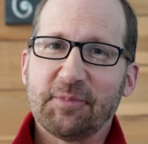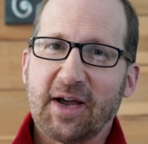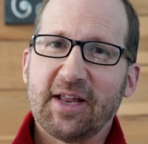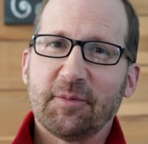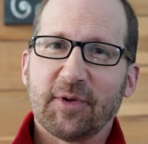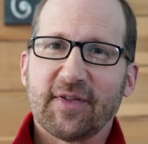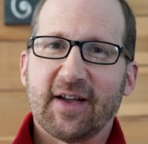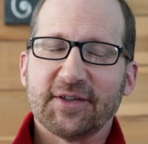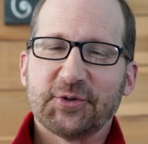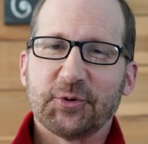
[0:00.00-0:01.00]
My name is
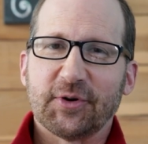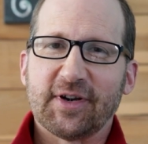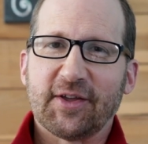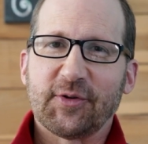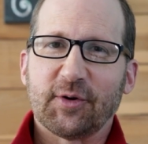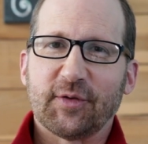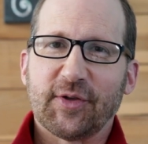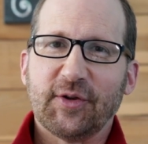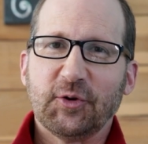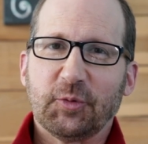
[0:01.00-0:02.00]
Todd Jordan. I serve as
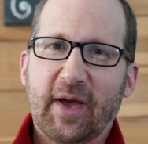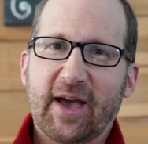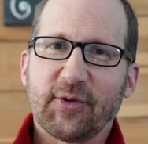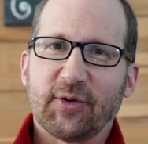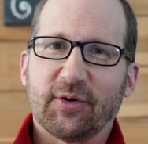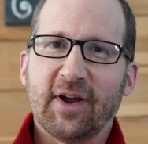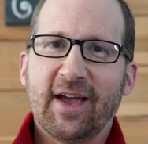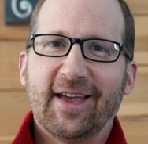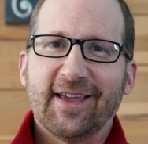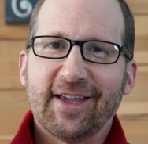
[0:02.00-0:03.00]
senior pastor
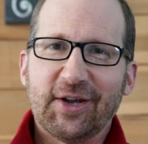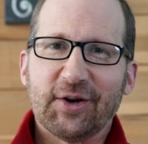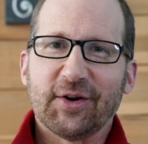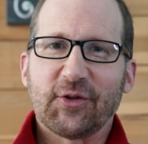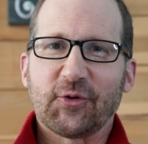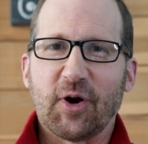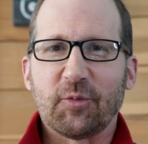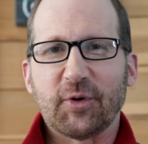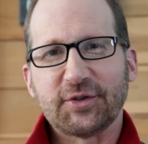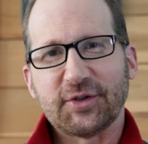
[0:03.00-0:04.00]
here at
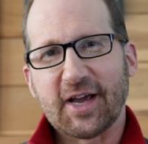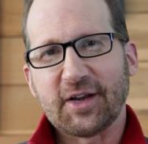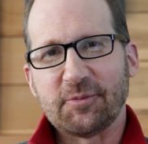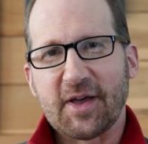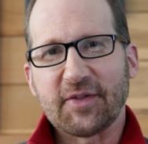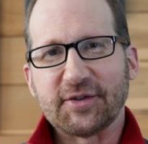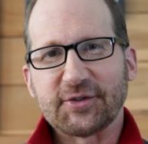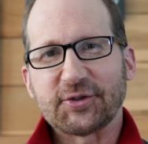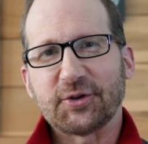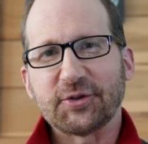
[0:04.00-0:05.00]
Strawbridge United
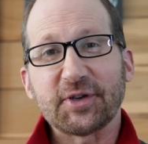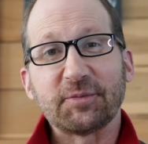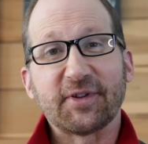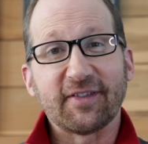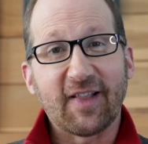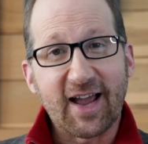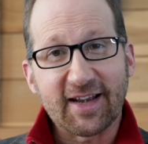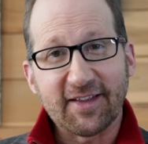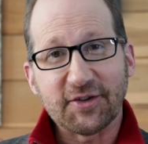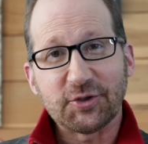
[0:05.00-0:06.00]
Methodist Church. I'm
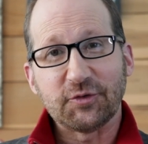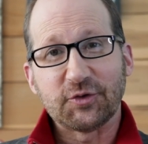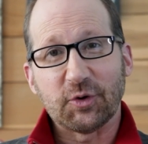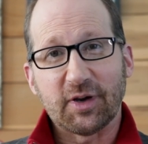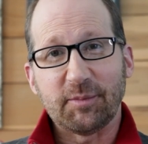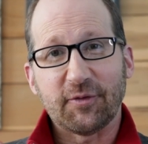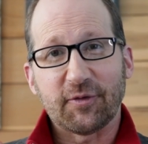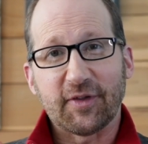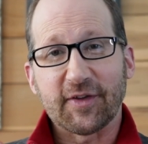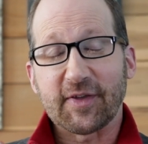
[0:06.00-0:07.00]
delighted that you have joined me
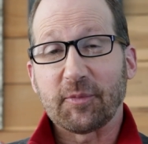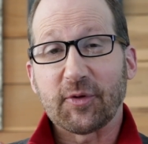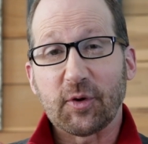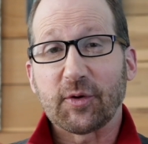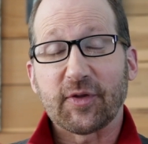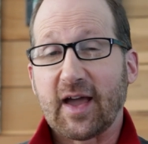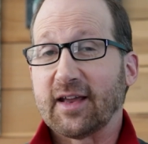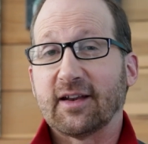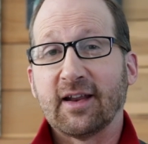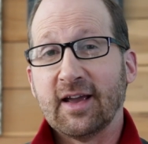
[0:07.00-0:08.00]
for this. I'm so
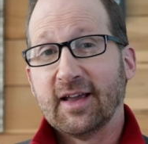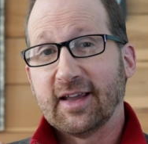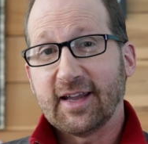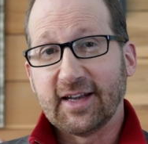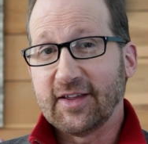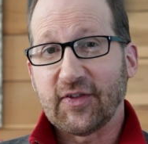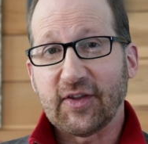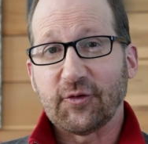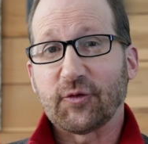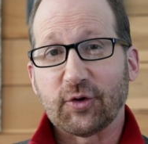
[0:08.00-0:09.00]
excited. It is
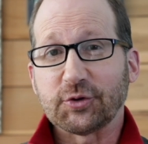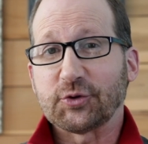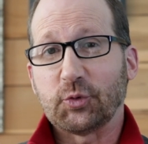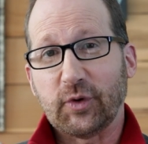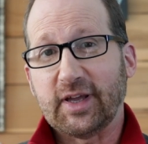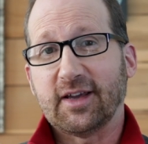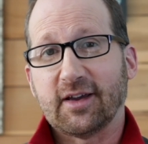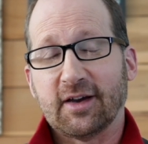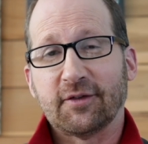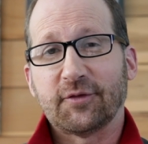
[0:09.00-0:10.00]
the first week
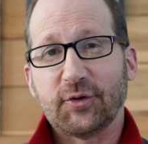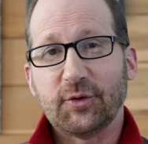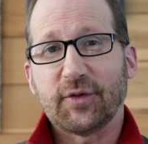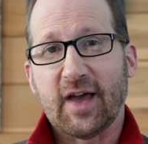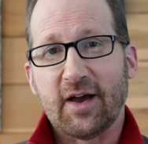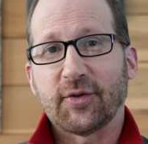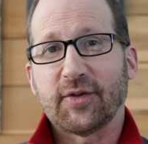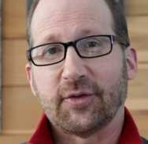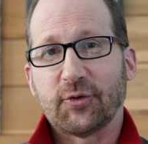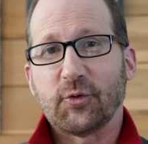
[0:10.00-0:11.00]
of
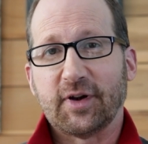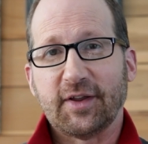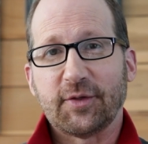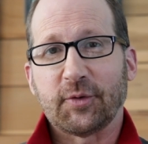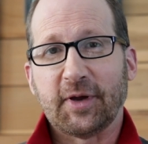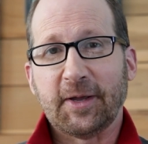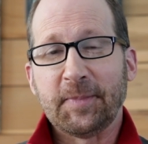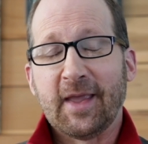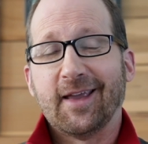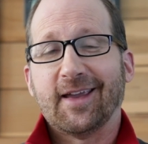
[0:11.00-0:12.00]
2023,
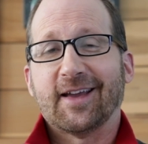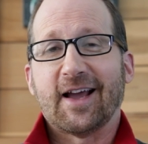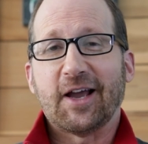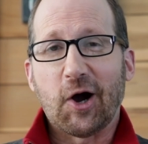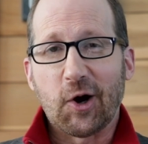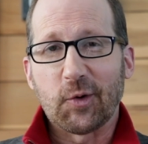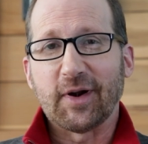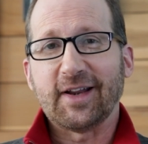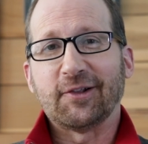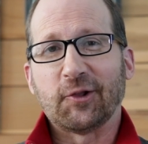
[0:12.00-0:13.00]
and I
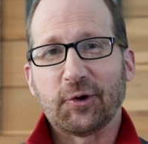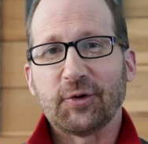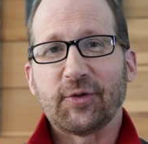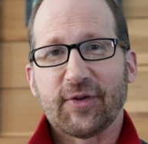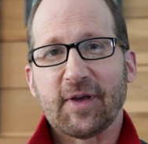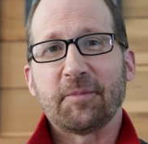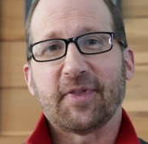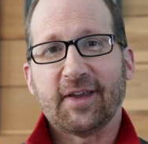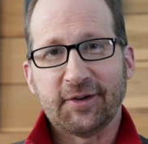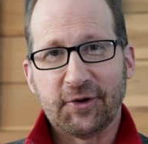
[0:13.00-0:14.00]
already learned
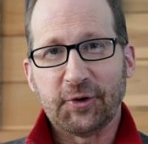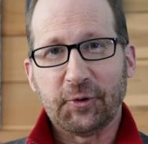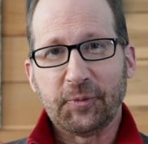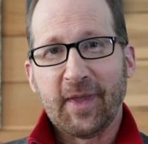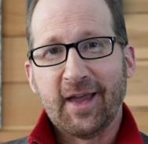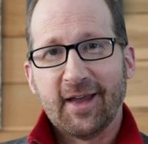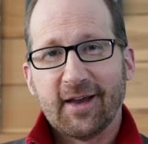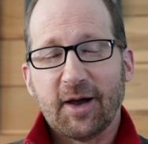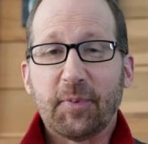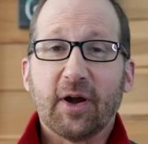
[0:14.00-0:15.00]
something new.
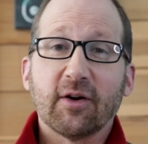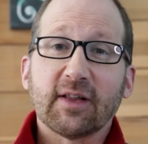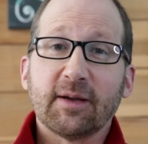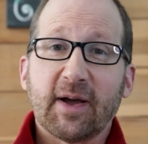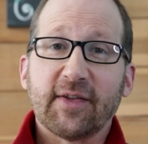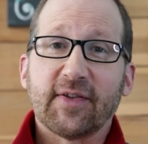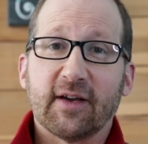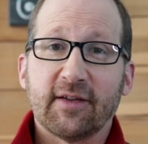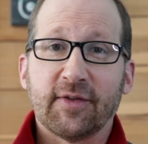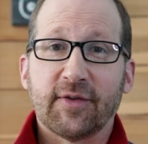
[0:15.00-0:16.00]
Apparently, my
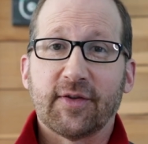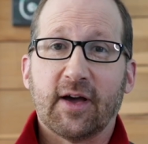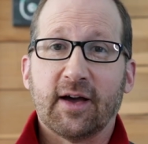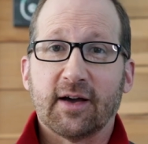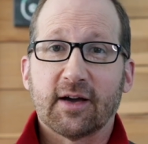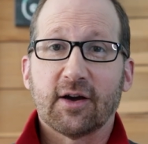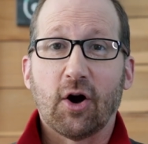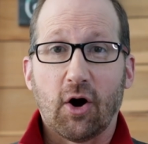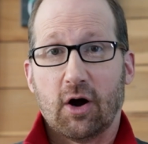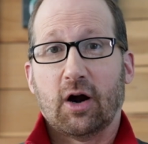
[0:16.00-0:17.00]
son's uh,
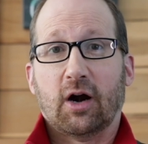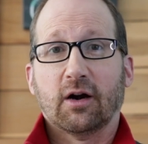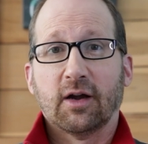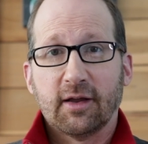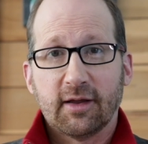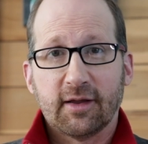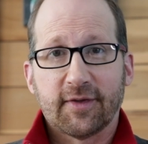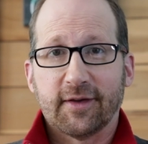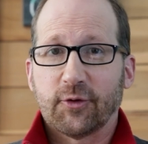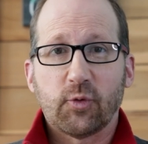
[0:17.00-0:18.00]
car
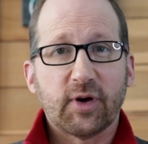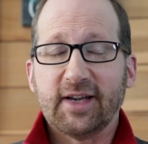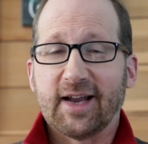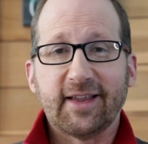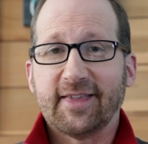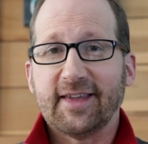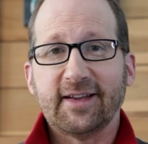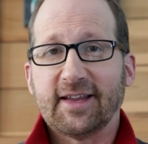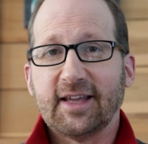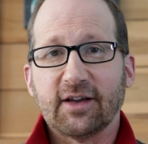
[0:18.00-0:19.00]
it's a
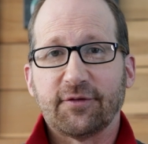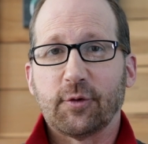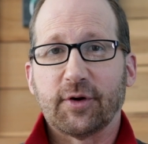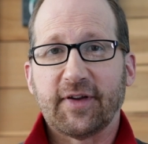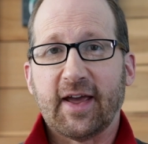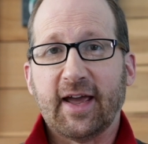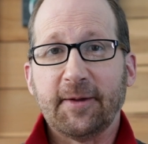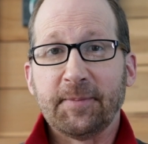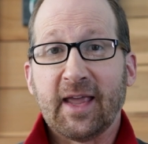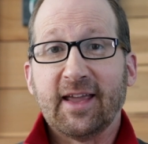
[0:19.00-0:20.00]
2019 Kia
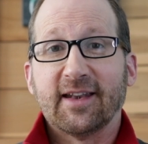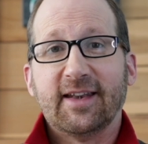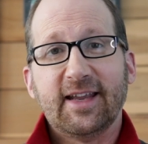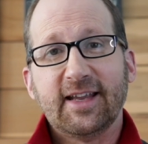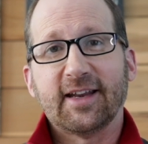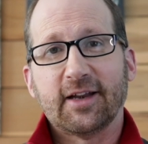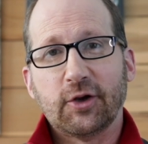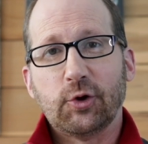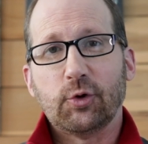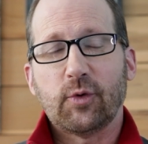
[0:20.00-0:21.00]
Forte, needed a
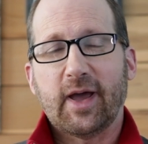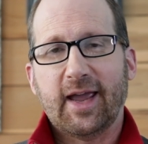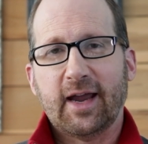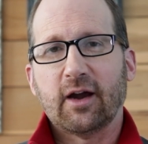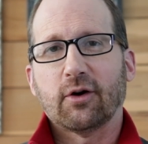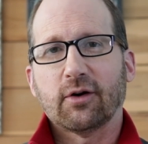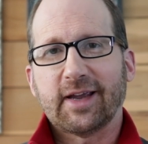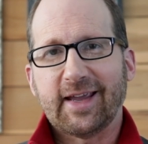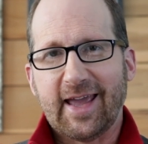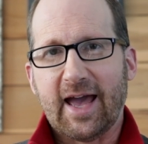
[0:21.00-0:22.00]
new air
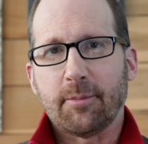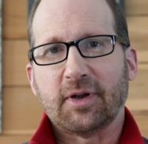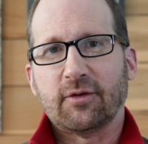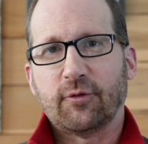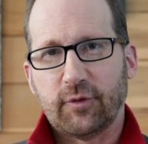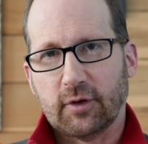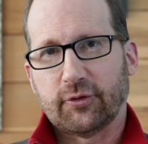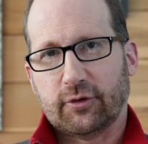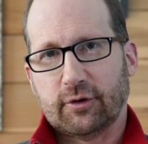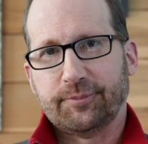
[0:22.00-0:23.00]
cabin
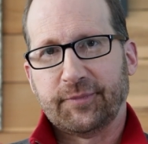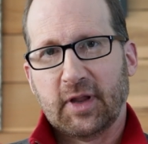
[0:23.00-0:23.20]
filter.